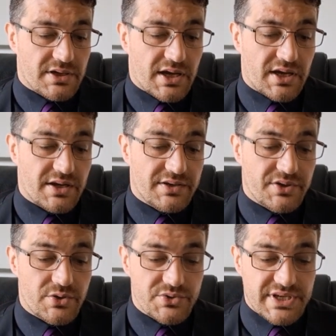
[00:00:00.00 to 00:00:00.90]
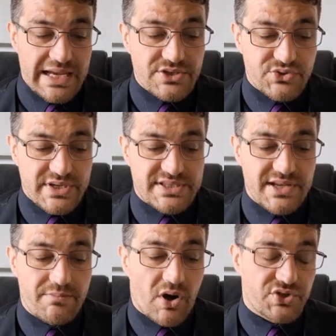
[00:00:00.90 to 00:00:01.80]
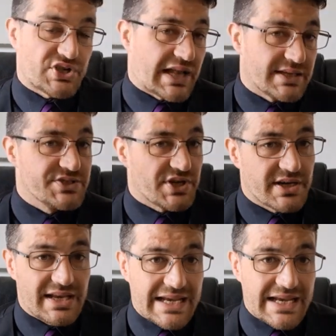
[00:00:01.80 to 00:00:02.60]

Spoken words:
and who's interested in more challenging and